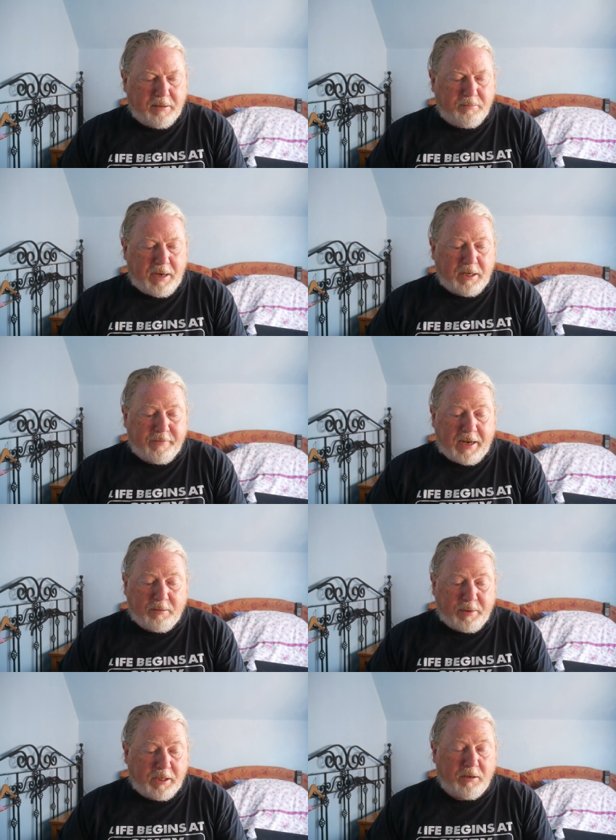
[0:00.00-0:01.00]
made of
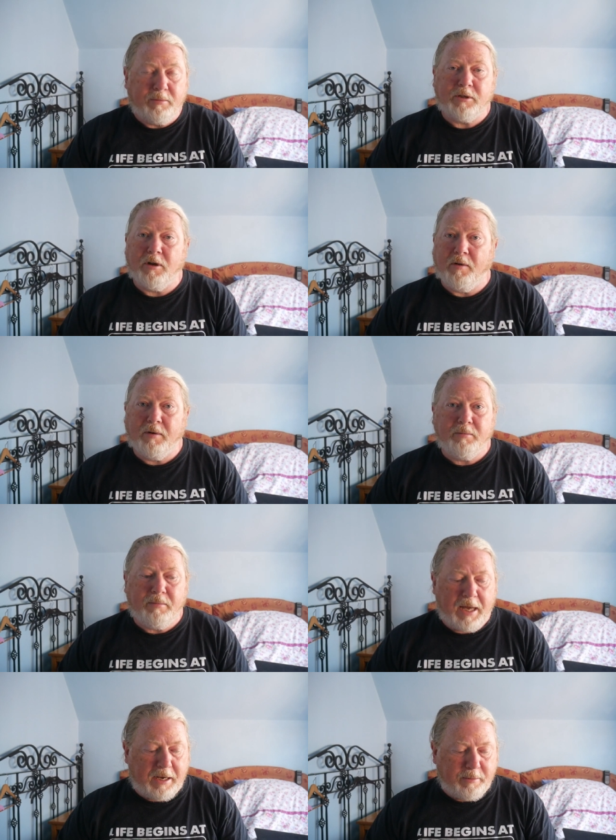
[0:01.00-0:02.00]
aluminium it's got
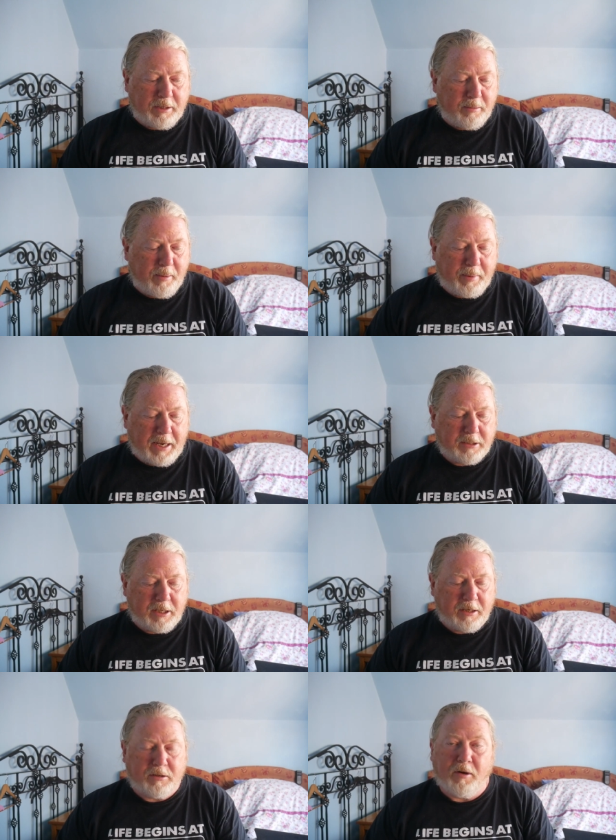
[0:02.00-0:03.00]
aluminium and
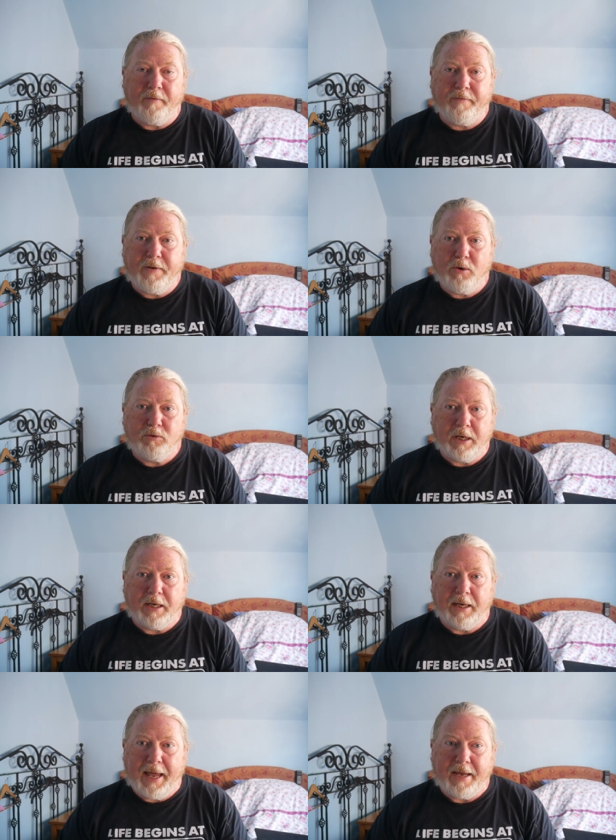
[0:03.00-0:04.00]
plastic it's got
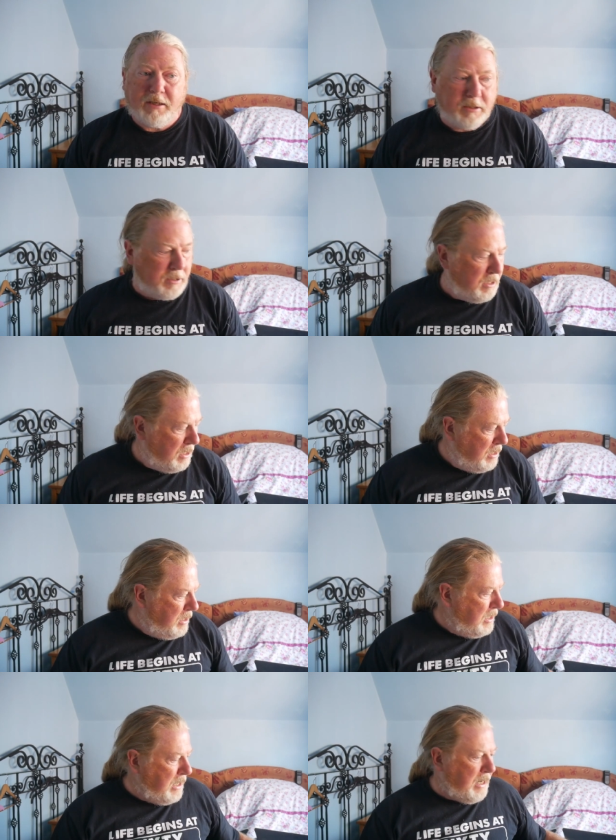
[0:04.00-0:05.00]
folding legs
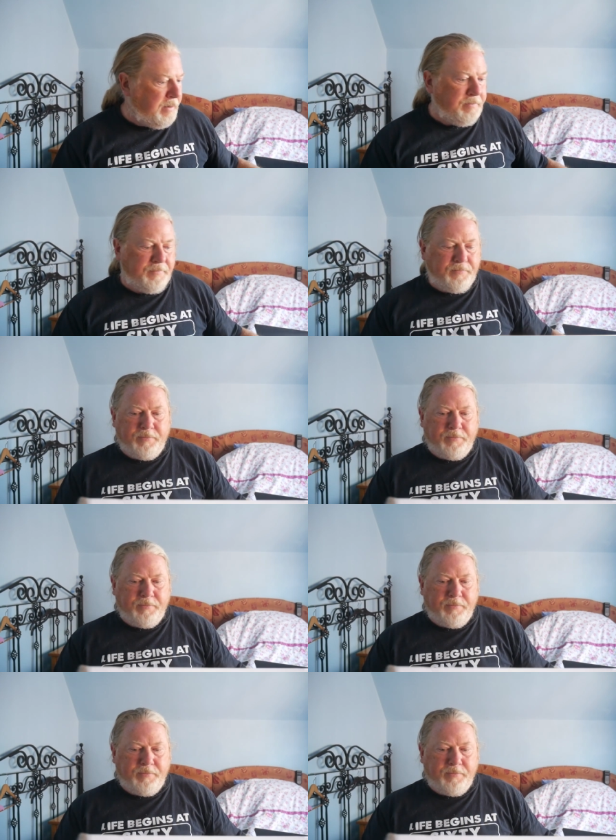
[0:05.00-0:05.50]
um,